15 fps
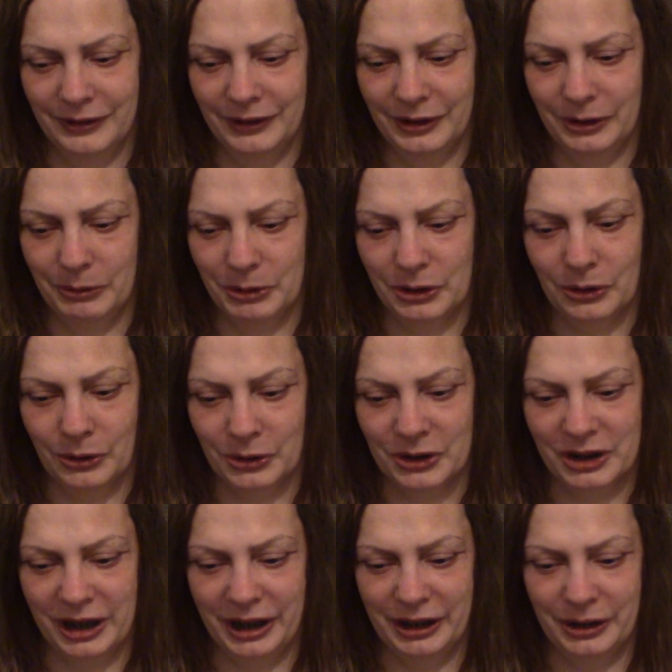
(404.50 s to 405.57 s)
who was caught
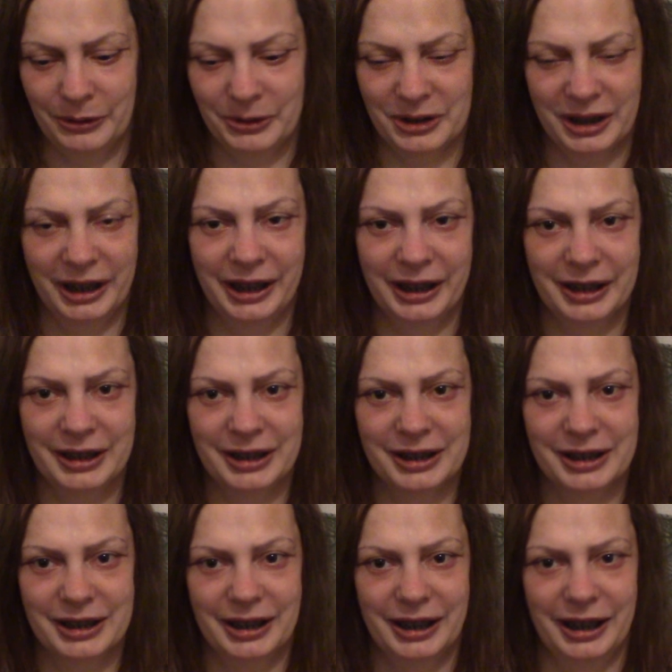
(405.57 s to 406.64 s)
saying those things.